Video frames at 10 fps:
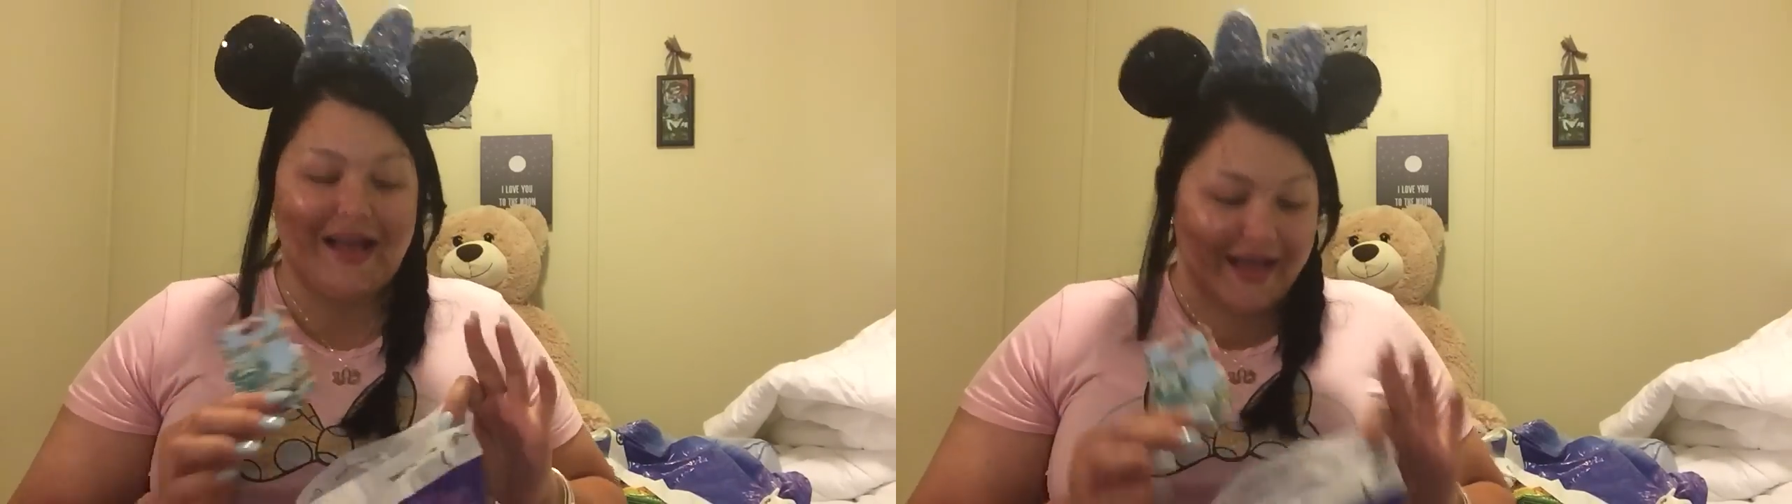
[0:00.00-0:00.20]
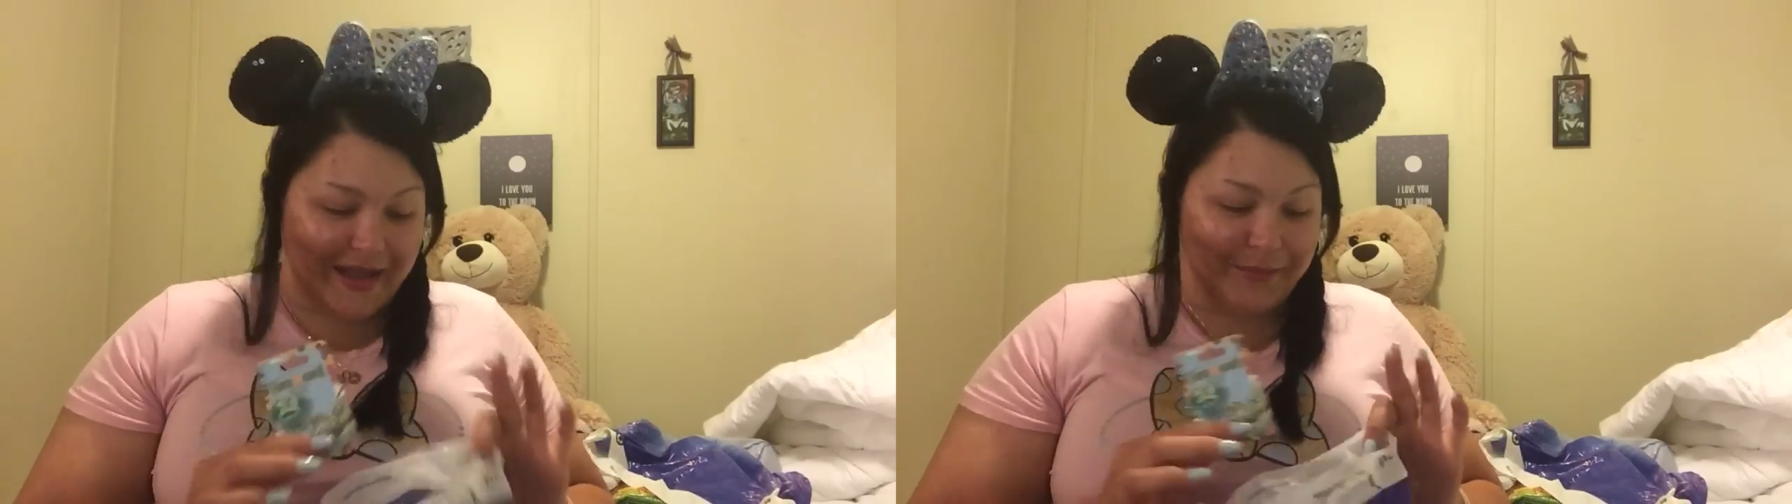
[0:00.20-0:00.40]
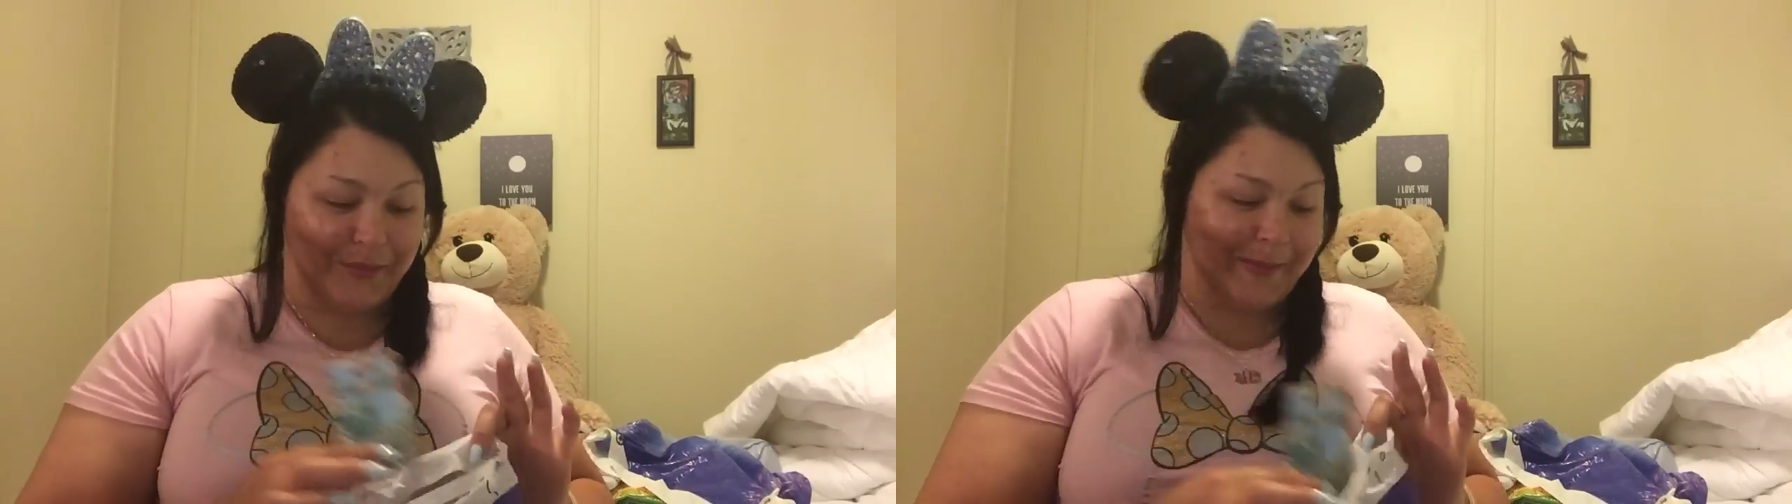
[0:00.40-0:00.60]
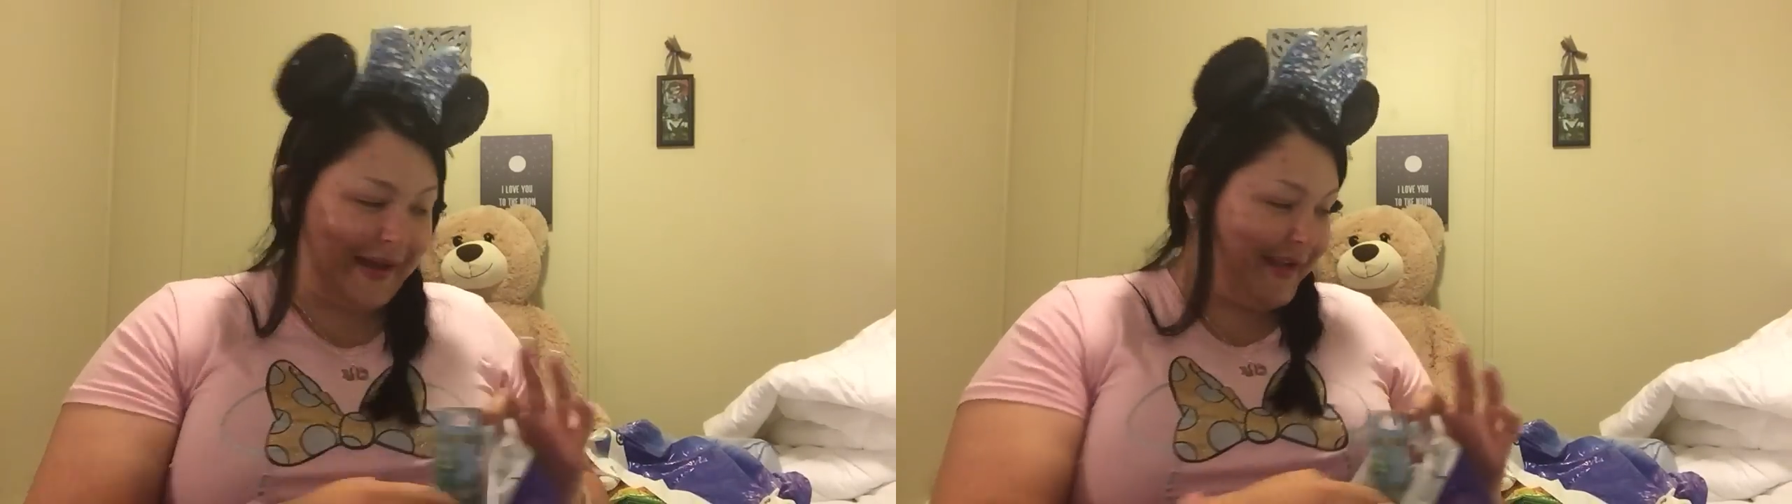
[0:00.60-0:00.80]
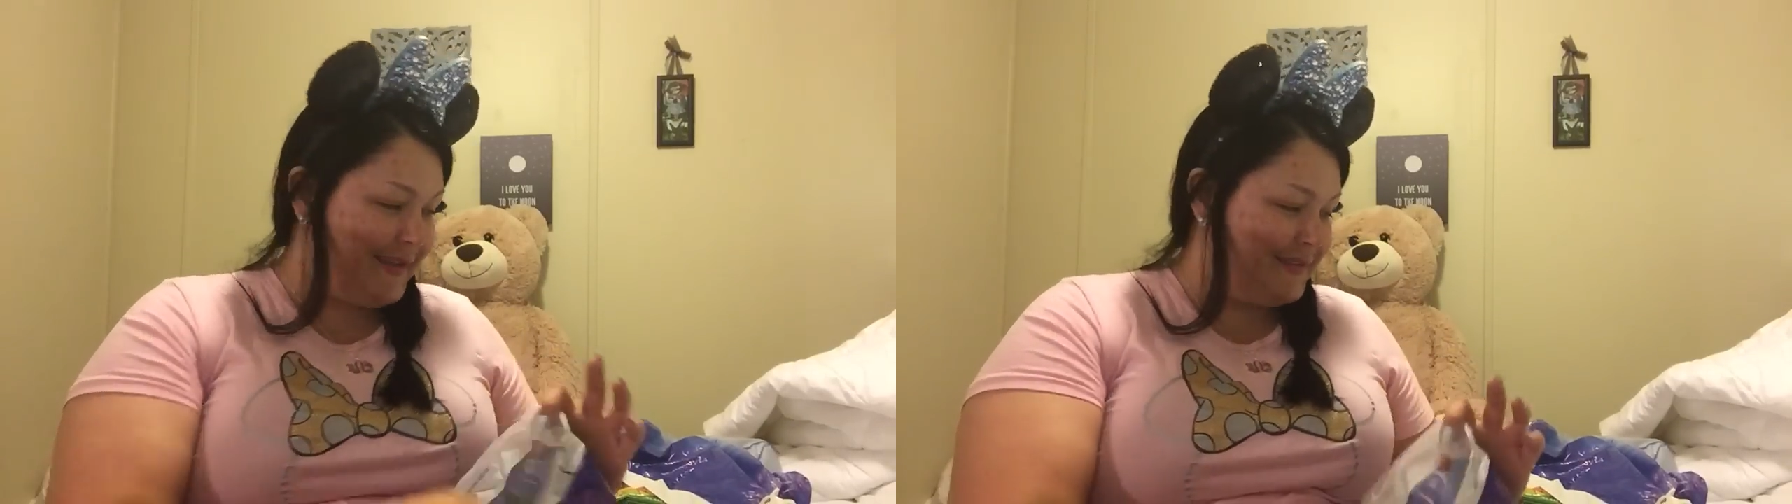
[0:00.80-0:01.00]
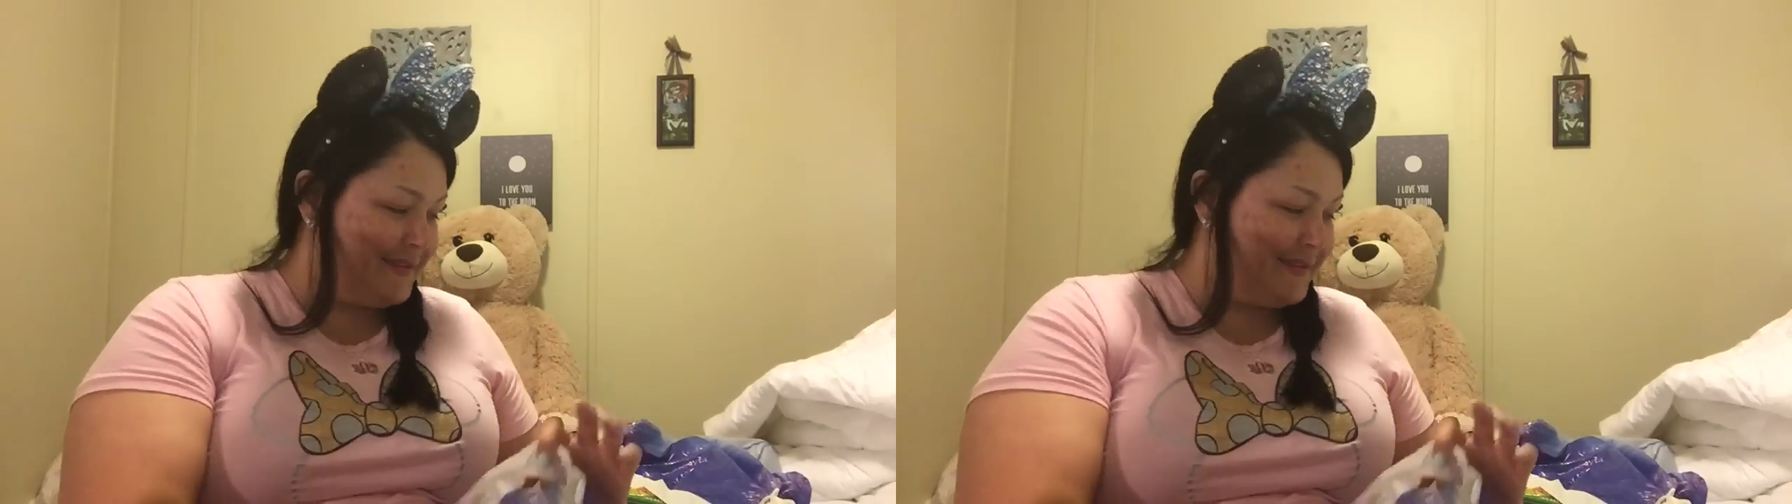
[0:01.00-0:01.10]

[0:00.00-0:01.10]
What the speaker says: I will buy it.